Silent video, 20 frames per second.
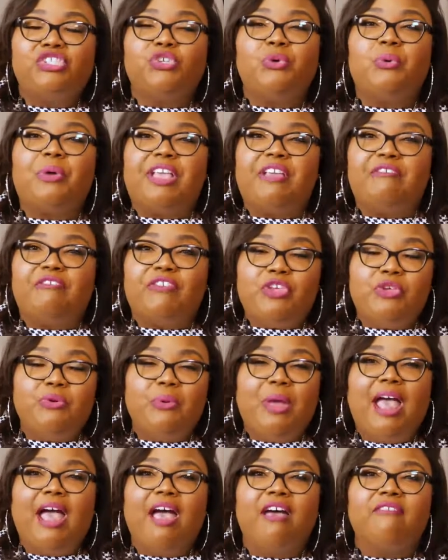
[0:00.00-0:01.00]
So if you
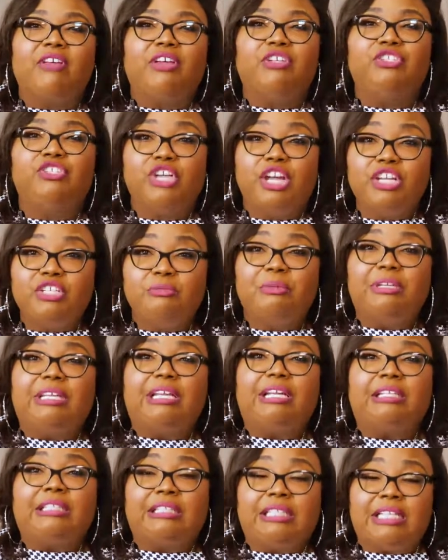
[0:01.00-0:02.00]
have a judgment,
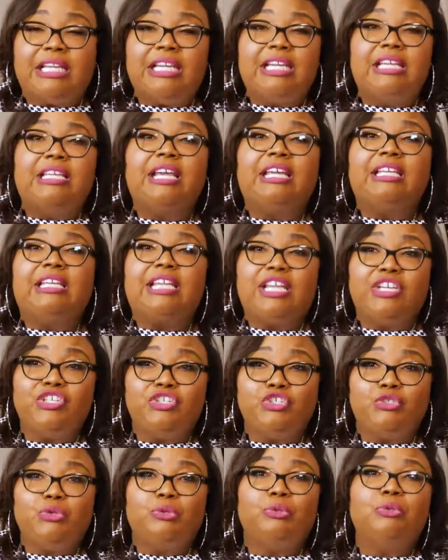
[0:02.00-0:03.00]
a lien, an
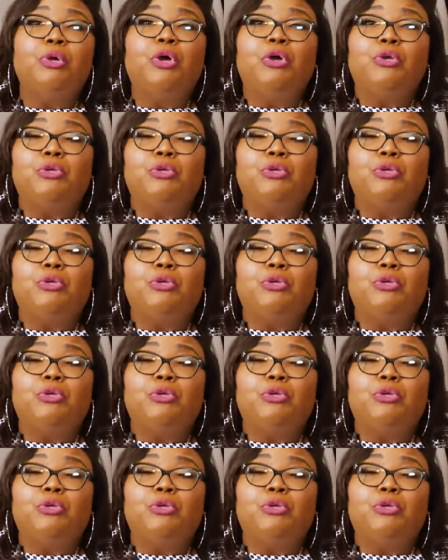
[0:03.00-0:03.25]
issue,